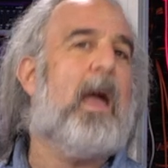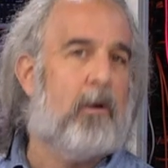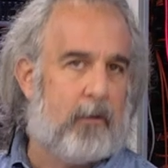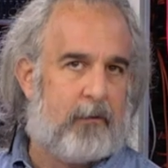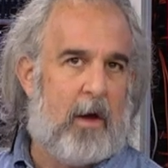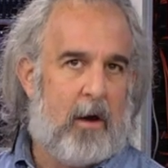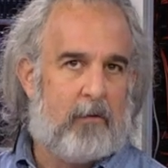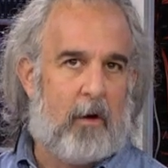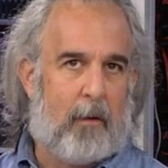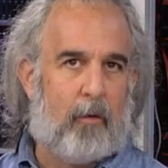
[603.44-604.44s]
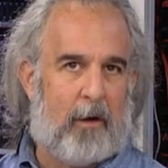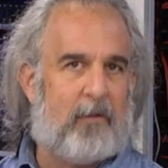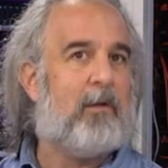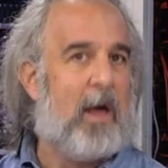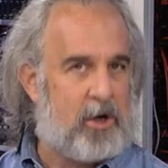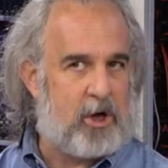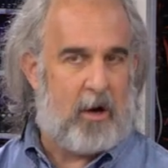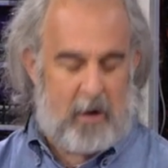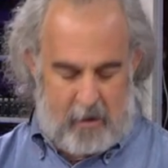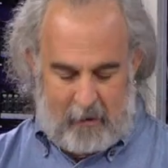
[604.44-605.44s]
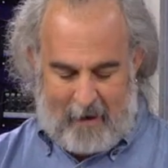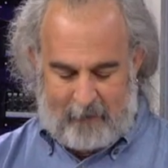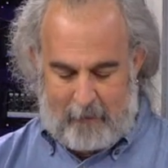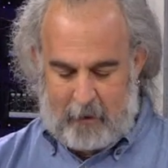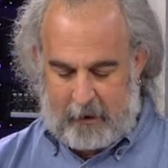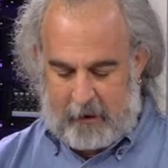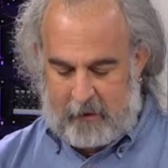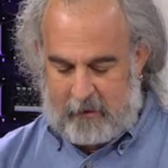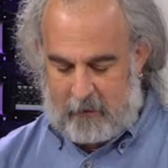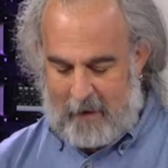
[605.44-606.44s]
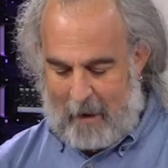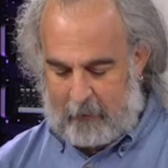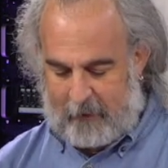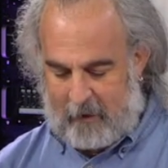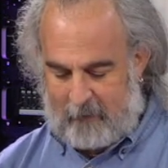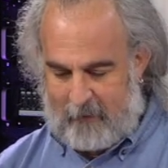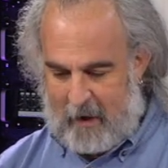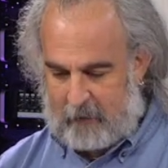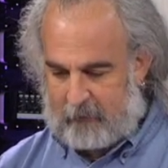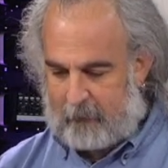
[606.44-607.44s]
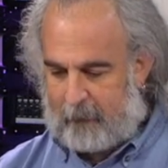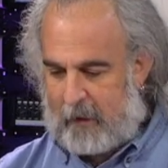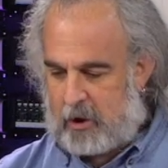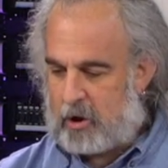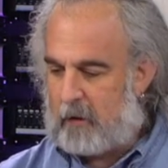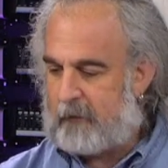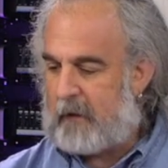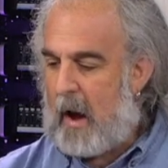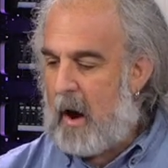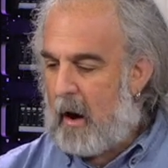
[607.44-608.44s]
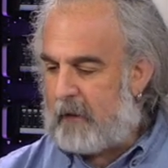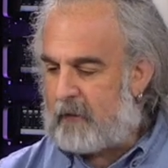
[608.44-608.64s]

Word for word: angles during a presentation. You'll have the ability to do that with the advanced features features. All